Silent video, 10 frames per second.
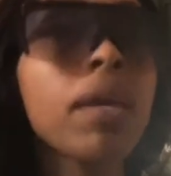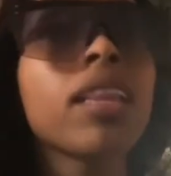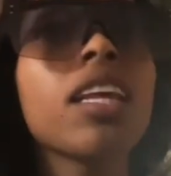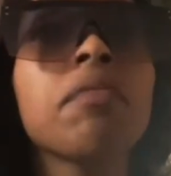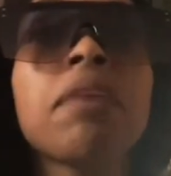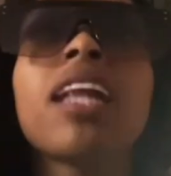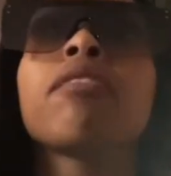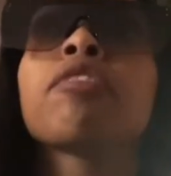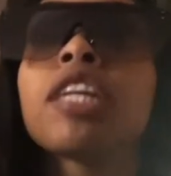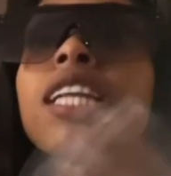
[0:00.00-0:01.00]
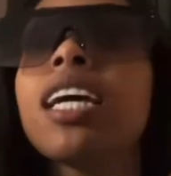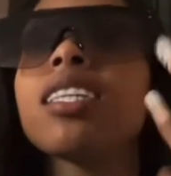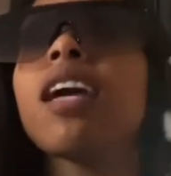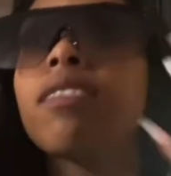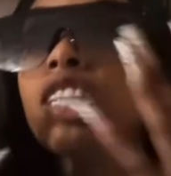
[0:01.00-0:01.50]
me live my real
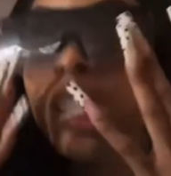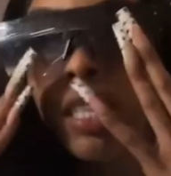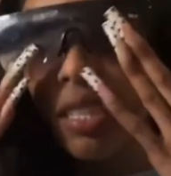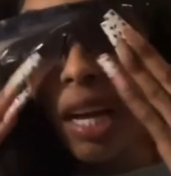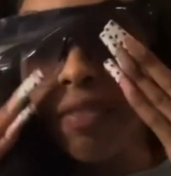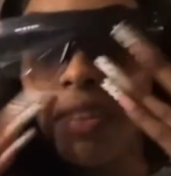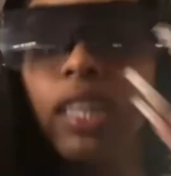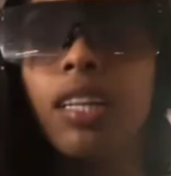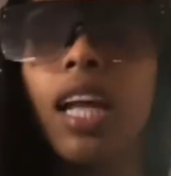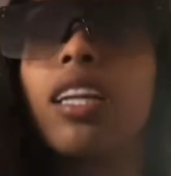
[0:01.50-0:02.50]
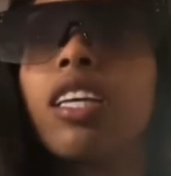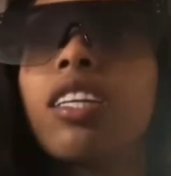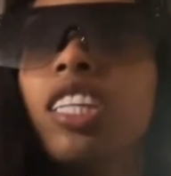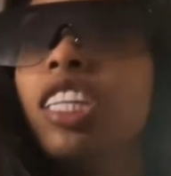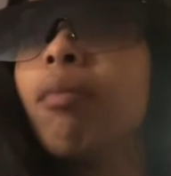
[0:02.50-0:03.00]
life. Like, this shit is not funny. Like,
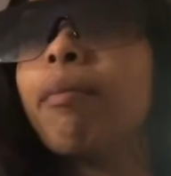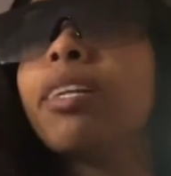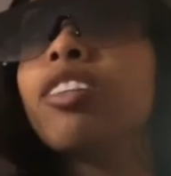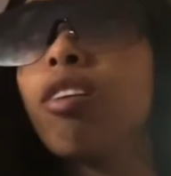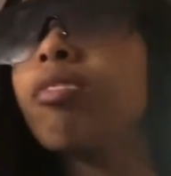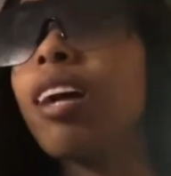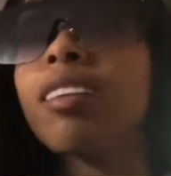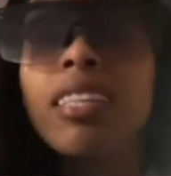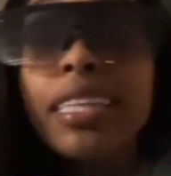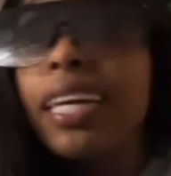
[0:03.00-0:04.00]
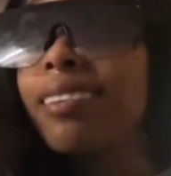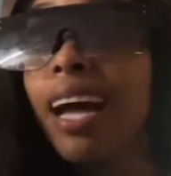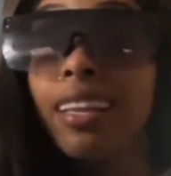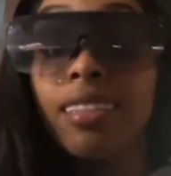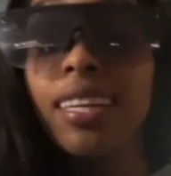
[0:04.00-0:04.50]
this shit might be a joke to y'all. The tea
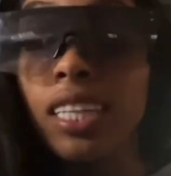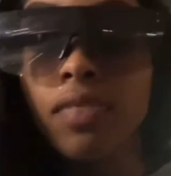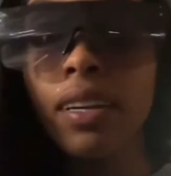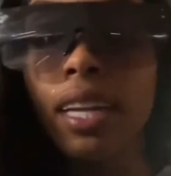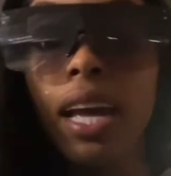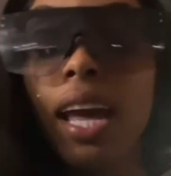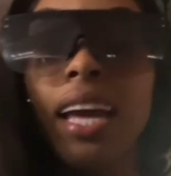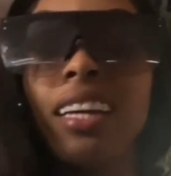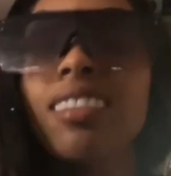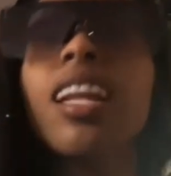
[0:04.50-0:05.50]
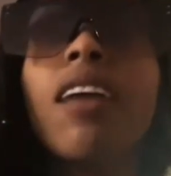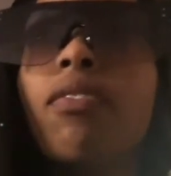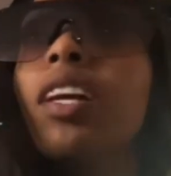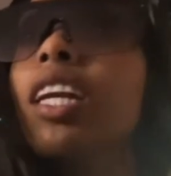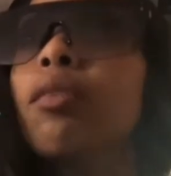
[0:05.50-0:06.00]
is funny. It's not
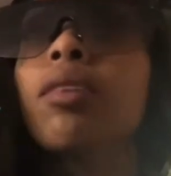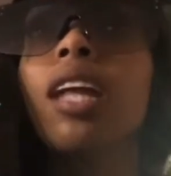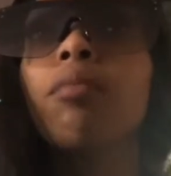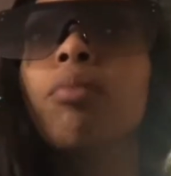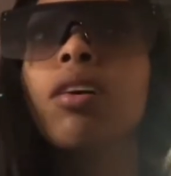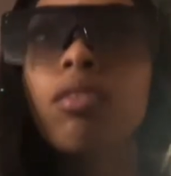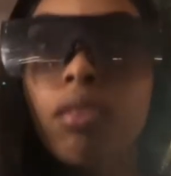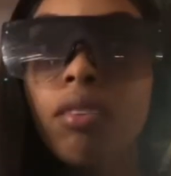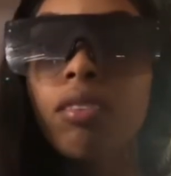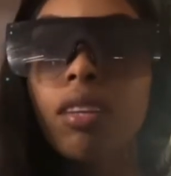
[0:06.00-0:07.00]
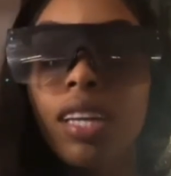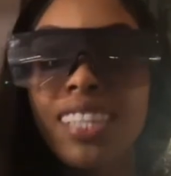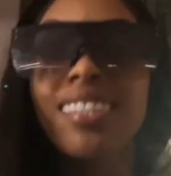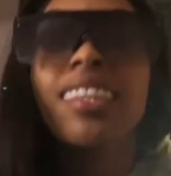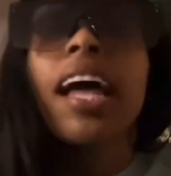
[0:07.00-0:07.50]
funny in real life, bro.
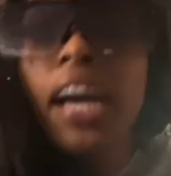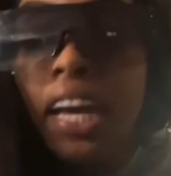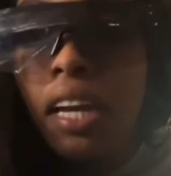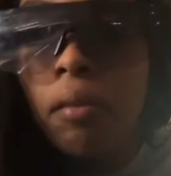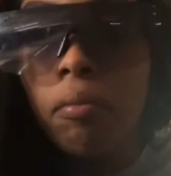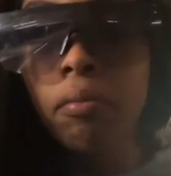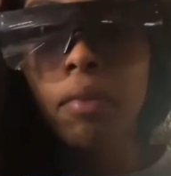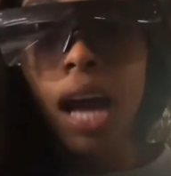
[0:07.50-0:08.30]
It's lame.